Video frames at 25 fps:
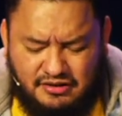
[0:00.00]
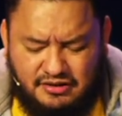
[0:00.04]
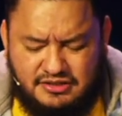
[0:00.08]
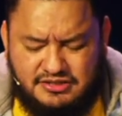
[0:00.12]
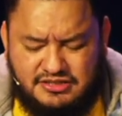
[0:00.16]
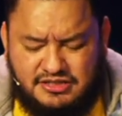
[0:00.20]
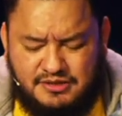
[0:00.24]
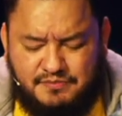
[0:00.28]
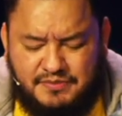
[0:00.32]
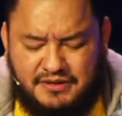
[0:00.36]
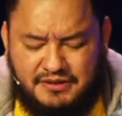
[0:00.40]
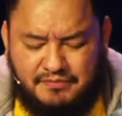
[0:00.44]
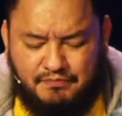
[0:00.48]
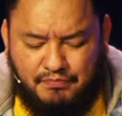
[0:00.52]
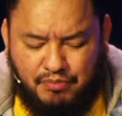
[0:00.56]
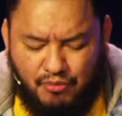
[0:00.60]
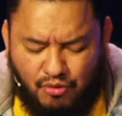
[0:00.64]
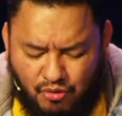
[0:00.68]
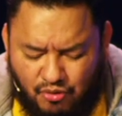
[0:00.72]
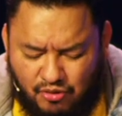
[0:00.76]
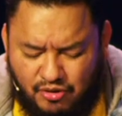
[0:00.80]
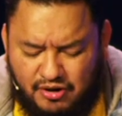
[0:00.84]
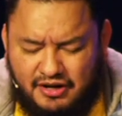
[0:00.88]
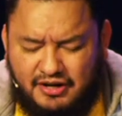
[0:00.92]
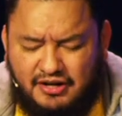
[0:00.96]
to be
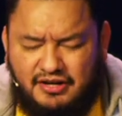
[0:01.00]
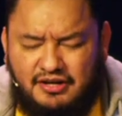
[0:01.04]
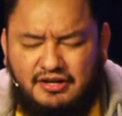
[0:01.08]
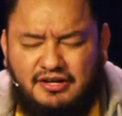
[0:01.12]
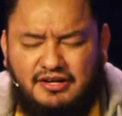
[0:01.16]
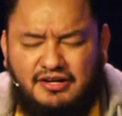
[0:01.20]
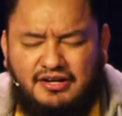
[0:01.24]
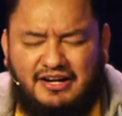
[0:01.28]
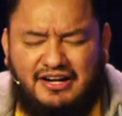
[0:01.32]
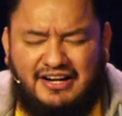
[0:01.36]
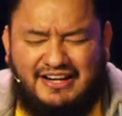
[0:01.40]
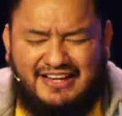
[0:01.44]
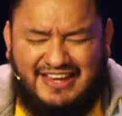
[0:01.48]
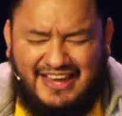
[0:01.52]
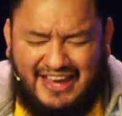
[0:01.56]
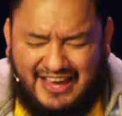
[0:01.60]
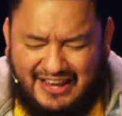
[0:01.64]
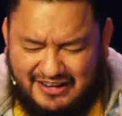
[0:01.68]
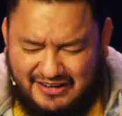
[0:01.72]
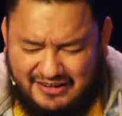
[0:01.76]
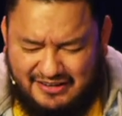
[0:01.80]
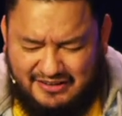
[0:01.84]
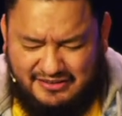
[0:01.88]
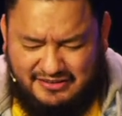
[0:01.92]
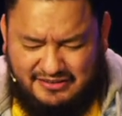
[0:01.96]
born
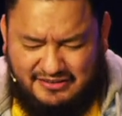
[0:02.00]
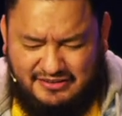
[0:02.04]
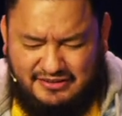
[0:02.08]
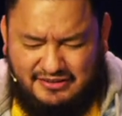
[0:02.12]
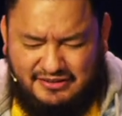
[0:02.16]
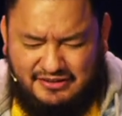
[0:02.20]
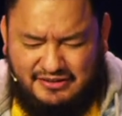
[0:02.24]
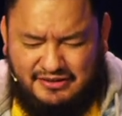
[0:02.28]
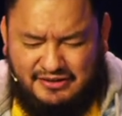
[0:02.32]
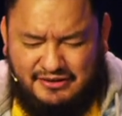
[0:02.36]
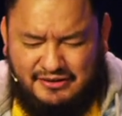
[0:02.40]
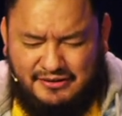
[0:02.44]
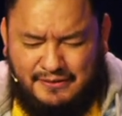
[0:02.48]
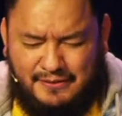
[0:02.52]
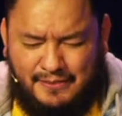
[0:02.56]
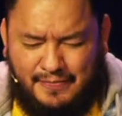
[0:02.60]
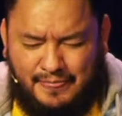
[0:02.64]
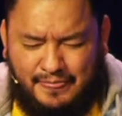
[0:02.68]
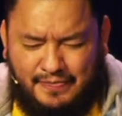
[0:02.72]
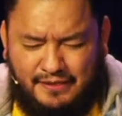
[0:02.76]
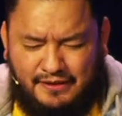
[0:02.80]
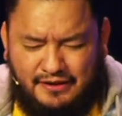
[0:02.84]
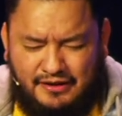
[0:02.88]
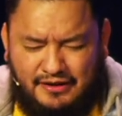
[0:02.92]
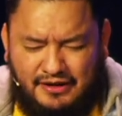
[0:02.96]
again.
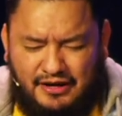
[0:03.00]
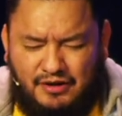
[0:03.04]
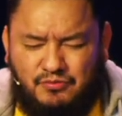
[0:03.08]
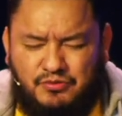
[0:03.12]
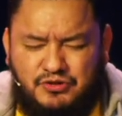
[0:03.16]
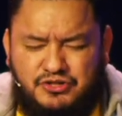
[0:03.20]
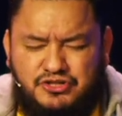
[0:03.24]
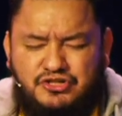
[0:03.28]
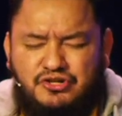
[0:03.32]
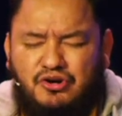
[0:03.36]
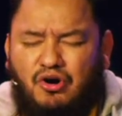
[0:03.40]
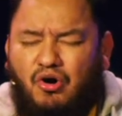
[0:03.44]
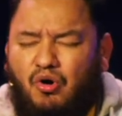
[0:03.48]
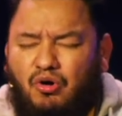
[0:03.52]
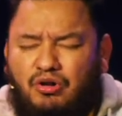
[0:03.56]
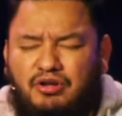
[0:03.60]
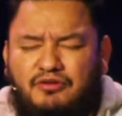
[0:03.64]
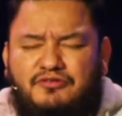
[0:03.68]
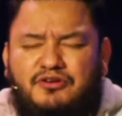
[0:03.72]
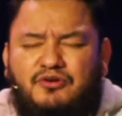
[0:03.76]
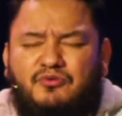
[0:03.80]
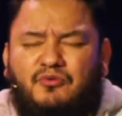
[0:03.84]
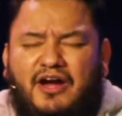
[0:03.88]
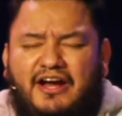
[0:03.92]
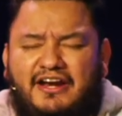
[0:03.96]
And would you, all of
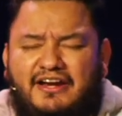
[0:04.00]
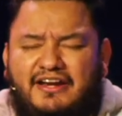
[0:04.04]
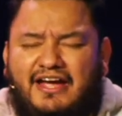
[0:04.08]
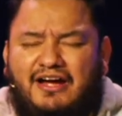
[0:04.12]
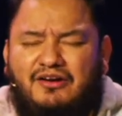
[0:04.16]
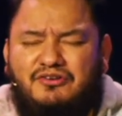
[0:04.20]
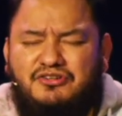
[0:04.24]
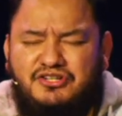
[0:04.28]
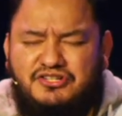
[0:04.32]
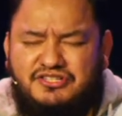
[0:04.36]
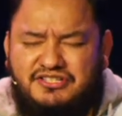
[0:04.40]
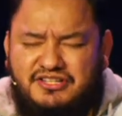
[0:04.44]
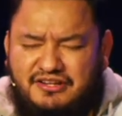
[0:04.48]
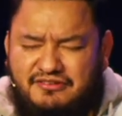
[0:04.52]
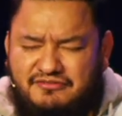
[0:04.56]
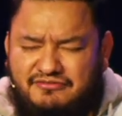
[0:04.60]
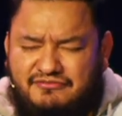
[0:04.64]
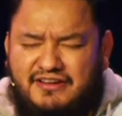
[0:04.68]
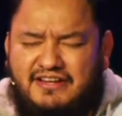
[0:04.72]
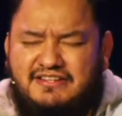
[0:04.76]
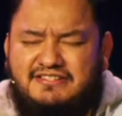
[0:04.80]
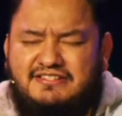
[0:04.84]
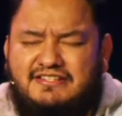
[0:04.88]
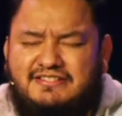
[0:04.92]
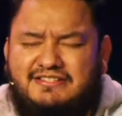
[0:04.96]
you right now, just
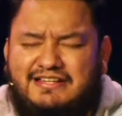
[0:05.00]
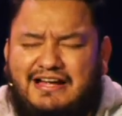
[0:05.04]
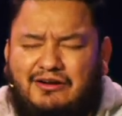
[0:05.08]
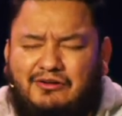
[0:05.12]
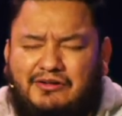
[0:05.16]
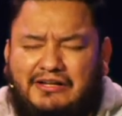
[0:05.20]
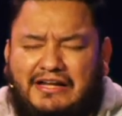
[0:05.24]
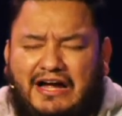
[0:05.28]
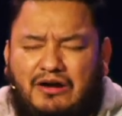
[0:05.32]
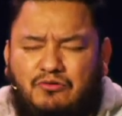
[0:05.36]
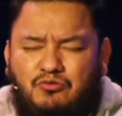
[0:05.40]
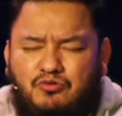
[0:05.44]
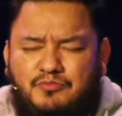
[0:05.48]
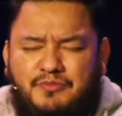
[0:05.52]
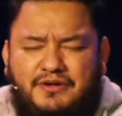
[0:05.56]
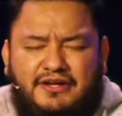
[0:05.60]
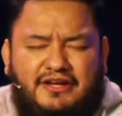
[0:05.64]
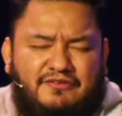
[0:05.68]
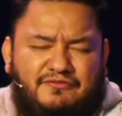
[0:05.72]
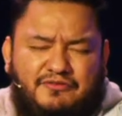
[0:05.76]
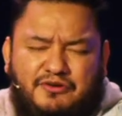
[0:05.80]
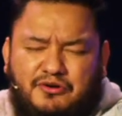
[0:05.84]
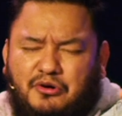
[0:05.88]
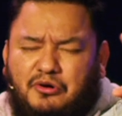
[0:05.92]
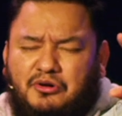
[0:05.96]
confess this out loud with me.
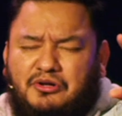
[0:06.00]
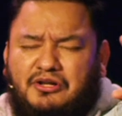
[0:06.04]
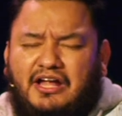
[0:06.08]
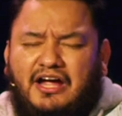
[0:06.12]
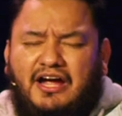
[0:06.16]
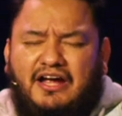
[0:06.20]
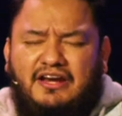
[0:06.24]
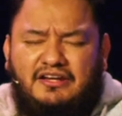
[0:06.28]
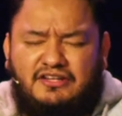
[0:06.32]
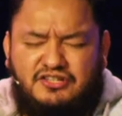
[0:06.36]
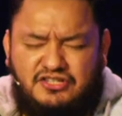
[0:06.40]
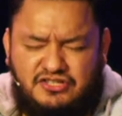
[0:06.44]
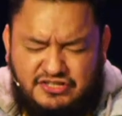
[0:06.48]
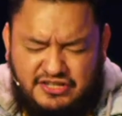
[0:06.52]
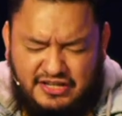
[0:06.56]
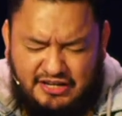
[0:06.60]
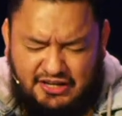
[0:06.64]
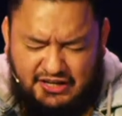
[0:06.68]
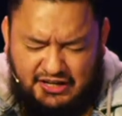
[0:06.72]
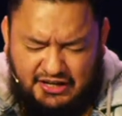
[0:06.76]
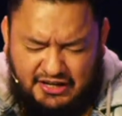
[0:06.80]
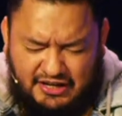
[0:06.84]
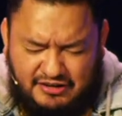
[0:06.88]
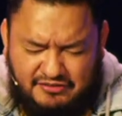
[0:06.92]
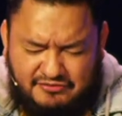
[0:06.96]
If you're online, just
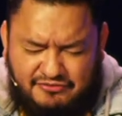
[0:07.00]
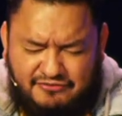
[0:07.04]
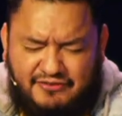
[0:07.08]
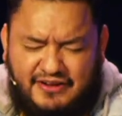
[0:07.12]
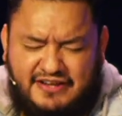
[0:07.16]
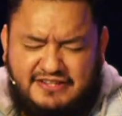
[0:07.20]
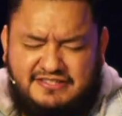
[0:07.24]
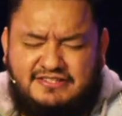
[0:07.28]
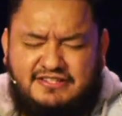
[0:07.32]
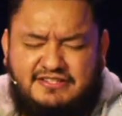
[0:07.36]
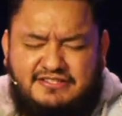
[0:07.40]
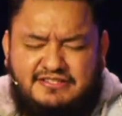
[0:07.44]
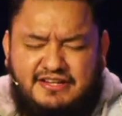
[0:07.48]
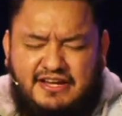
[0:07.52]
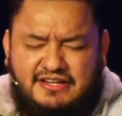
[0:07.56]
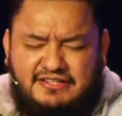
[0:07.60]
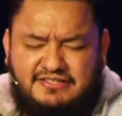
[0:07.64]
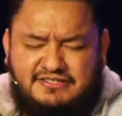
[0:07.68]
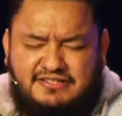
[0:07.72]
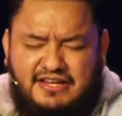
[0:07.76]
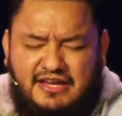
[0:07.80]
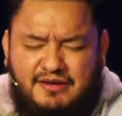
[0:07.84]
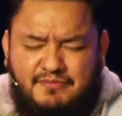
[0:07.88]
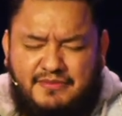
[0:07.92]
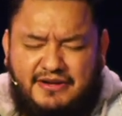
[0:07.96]
confess this next
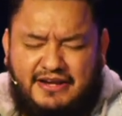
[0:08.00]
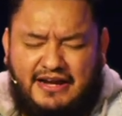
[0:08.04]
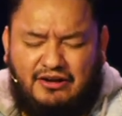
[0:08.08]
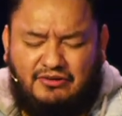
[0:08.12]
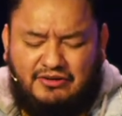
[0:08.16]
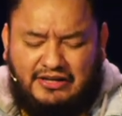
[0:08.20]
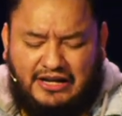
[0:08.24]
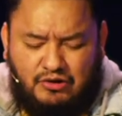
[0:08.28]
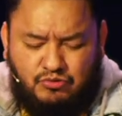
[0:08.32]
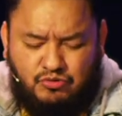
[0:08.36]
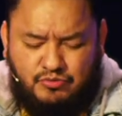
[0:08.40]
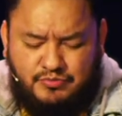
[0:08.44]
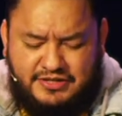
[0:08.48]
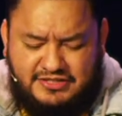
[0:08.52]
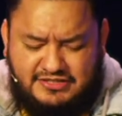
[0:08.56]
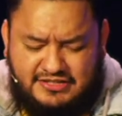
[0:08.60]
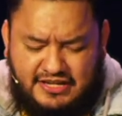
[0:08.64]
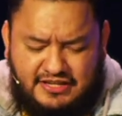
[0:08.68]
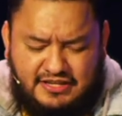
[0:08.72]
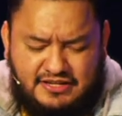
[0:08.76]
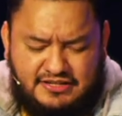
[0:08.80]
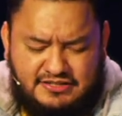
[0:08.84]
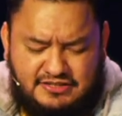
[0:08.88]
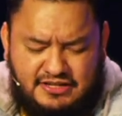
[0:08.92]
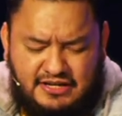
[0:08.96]
statement out loud with me. Say
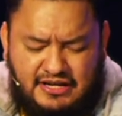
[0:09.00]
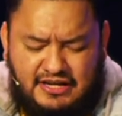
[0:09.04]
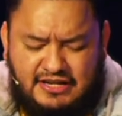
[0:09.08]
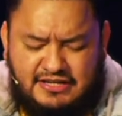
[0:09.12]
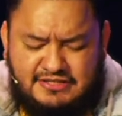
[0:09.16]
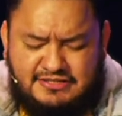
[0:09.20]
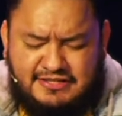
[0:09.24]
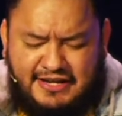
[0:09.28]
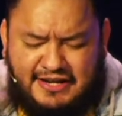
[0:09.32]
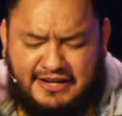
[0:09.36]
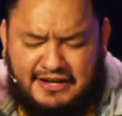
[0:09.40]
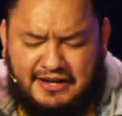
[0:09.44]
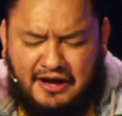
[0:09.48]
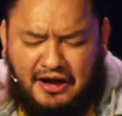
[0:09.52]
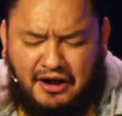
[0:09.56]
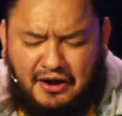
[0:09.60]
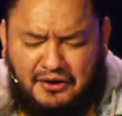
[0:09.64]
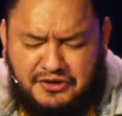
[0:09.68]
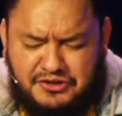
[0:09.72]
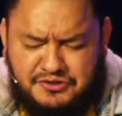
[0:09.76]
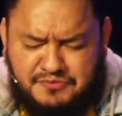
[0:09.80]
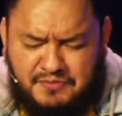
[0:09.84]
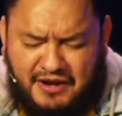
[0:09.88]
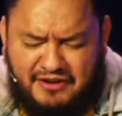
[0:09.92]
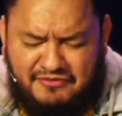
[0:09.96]
this. Say, God
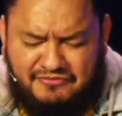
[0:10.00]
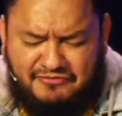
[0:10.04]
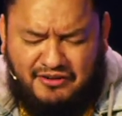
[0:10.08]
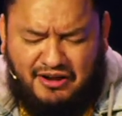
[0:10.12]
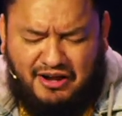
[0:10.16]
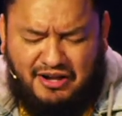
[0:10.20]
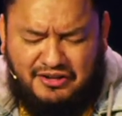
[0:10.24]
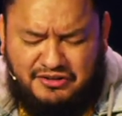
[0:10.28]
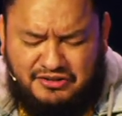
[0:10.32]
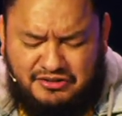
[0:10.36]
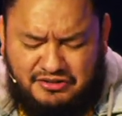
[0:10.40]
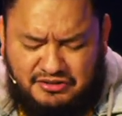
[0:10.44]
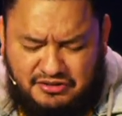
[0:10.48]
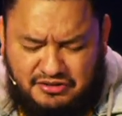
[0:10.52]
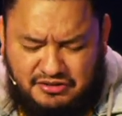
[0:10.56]
is my Father.